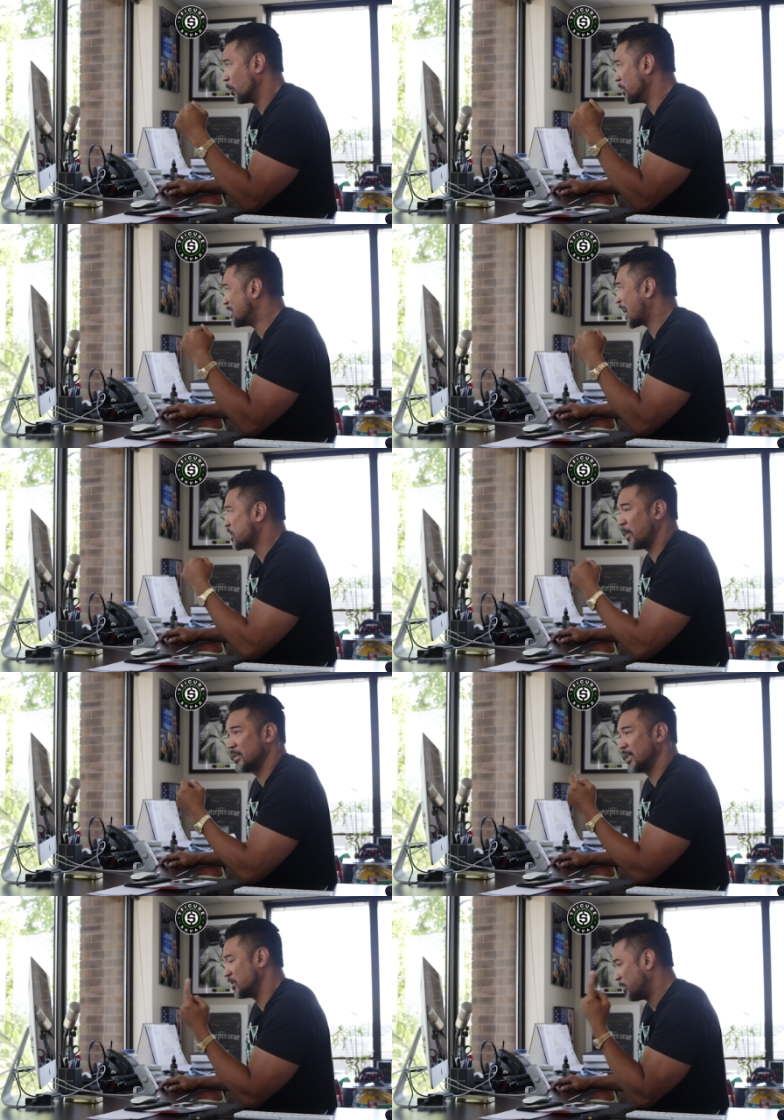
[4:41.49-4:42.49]
was
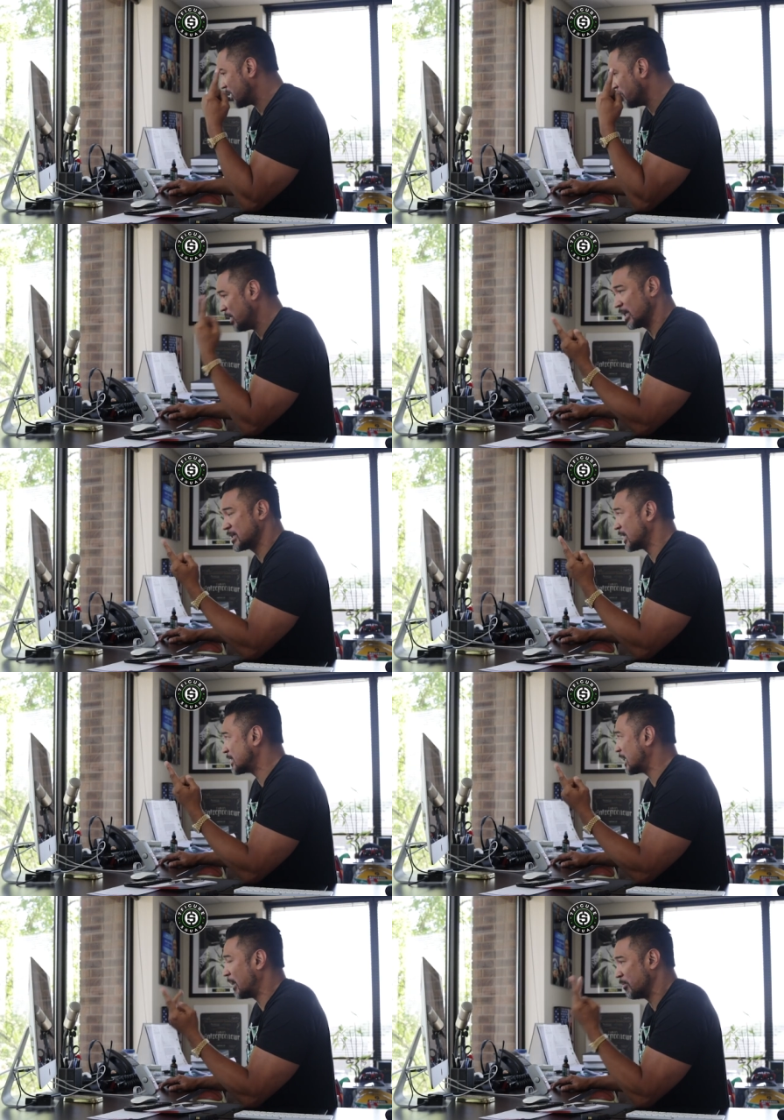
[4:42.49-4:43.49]
expectation to be at the meetings
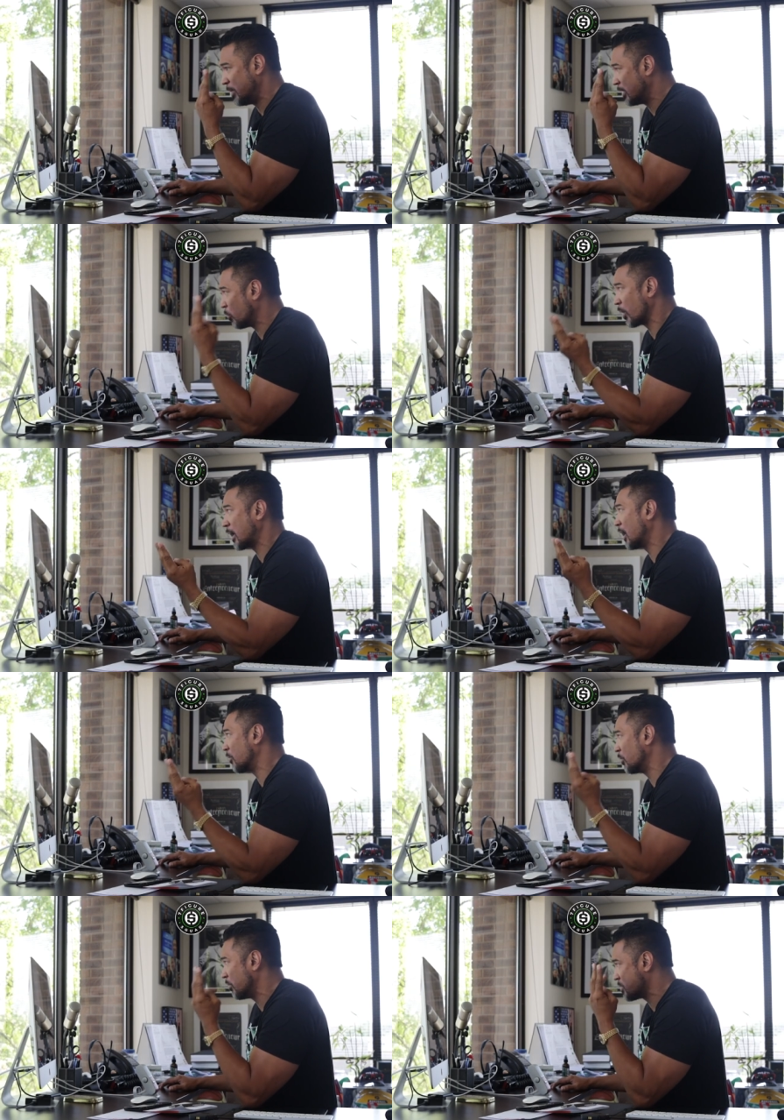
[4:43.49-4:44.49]
on time be in the
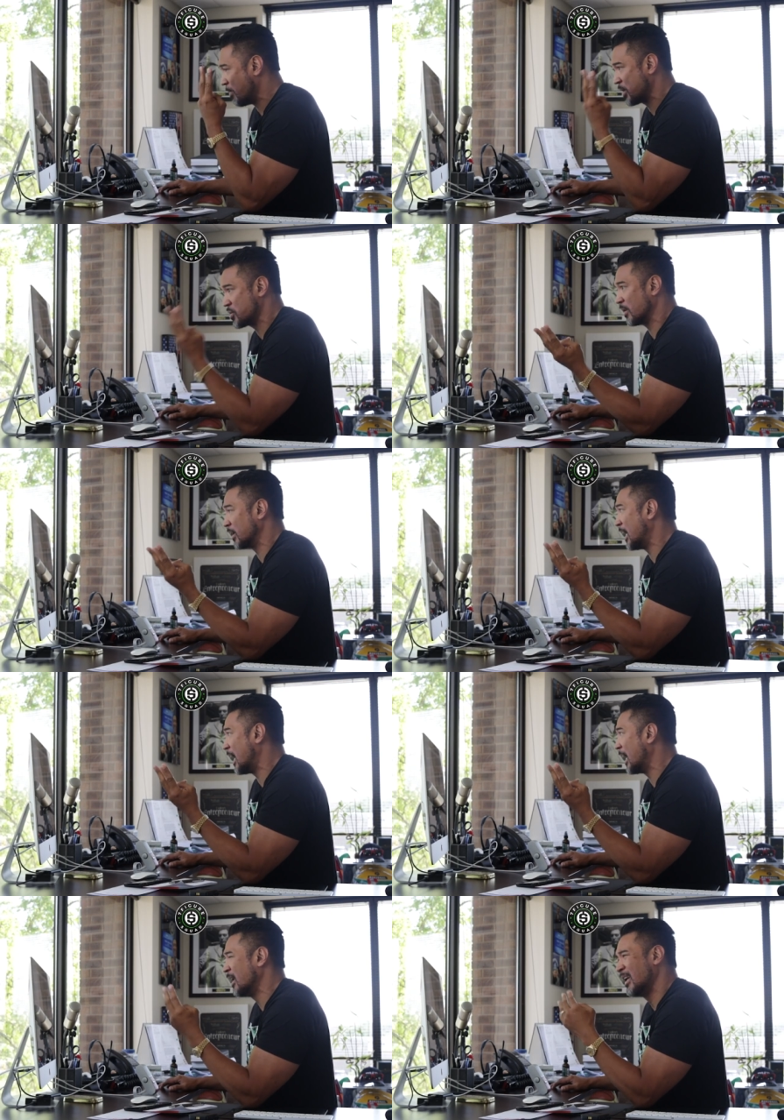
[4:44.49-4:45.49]
workout rooms and make sure their
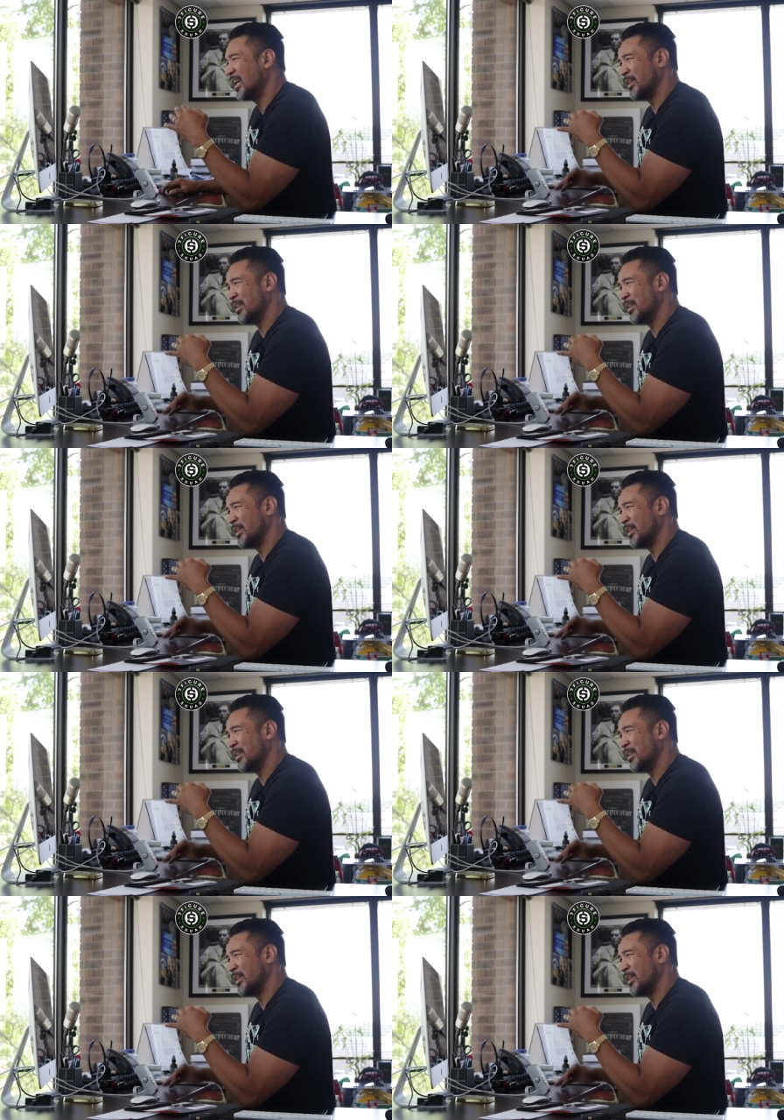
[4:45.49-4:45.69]
diet